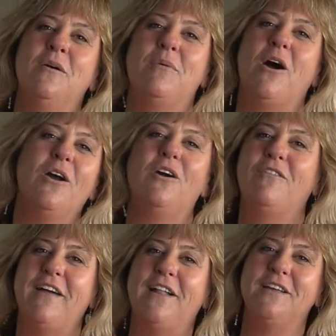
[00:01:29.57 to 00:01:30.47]

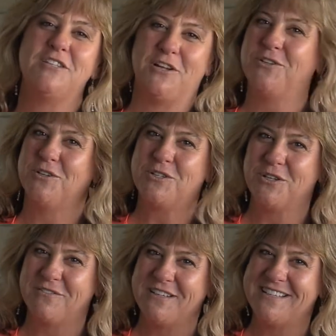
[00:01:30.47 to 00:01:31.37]
Pajaro Valley Shelter
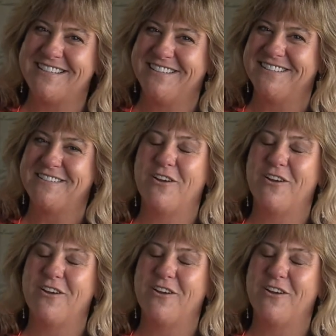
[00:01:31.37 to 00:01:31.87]
Services.